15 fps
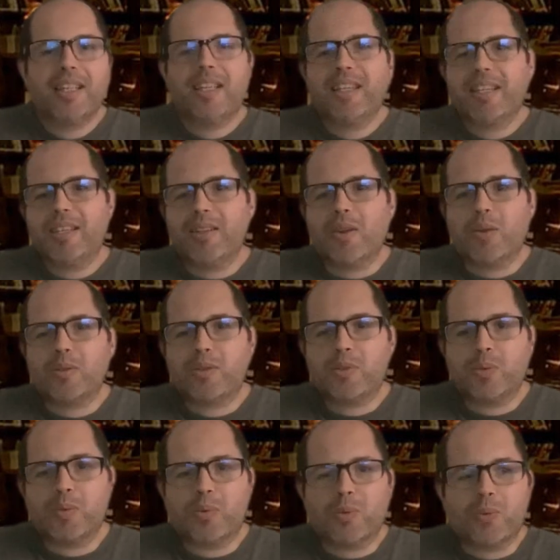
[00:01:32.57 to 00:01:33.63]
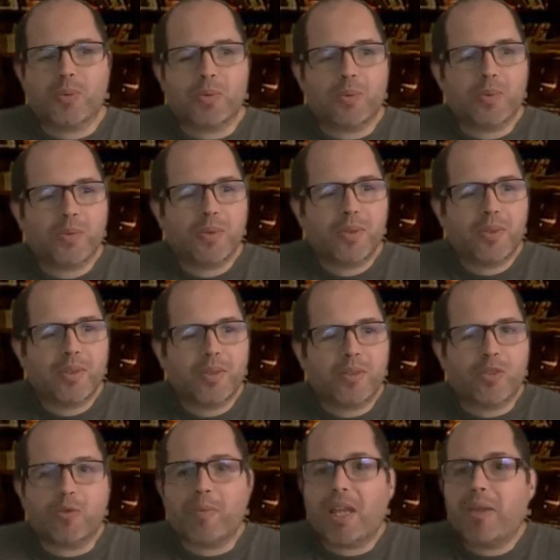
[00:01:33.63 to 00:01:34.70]

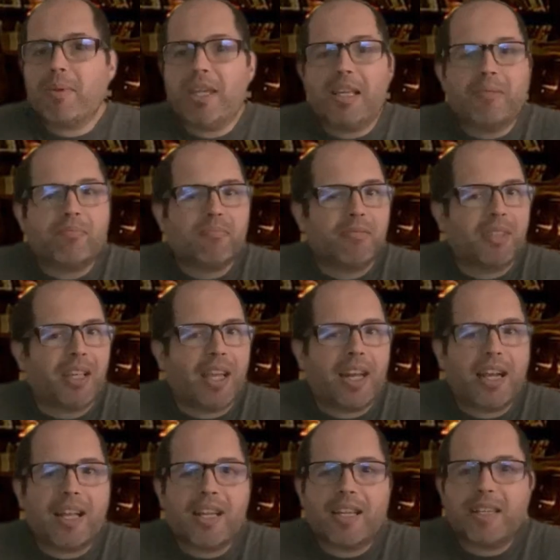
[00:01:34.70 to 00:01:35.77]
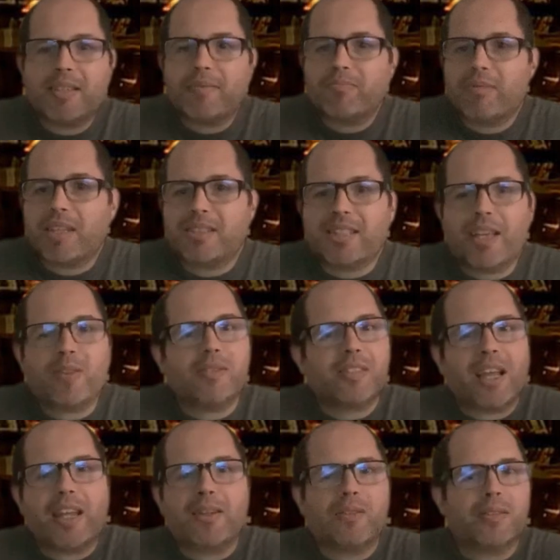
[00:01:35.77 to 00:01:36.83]
to maybe get a second
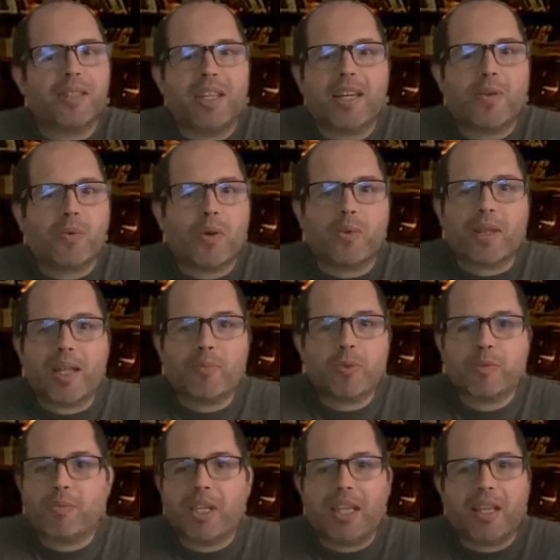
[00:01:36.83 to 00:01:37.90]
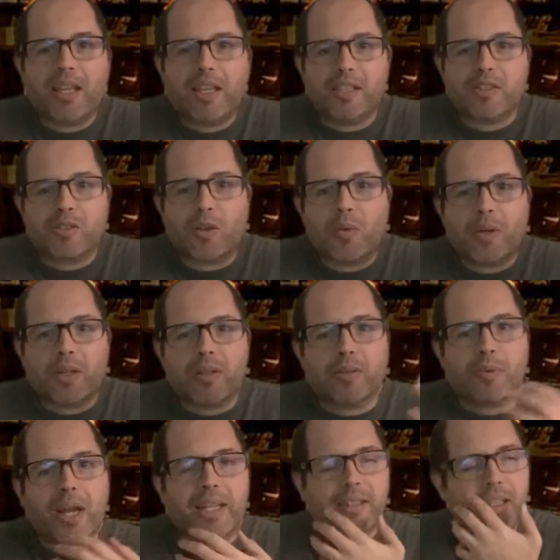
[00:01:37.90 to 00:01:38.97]
title in a row. That would be historical,
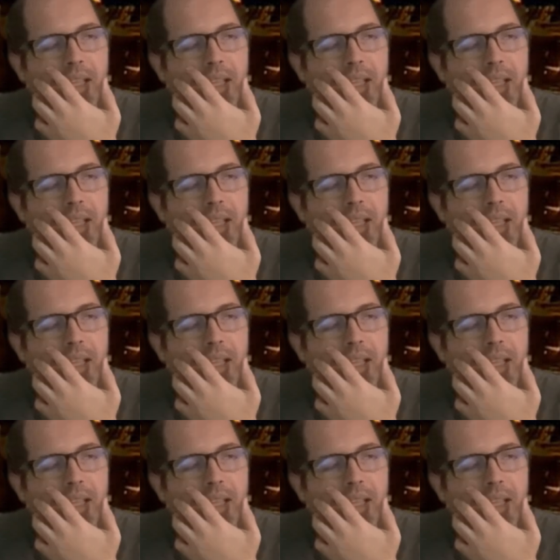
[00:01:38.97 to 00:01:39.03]
right?